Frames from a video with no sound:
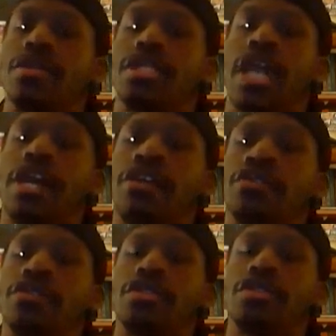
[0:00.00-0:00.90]

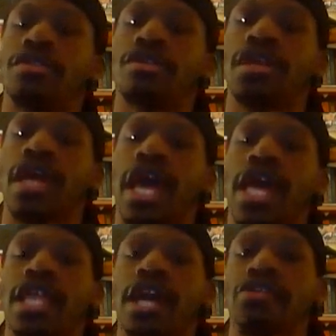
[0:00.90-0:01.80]
Kaido's
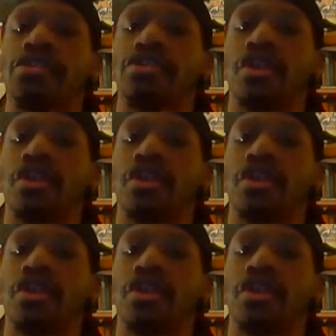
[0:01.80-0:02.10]
headliners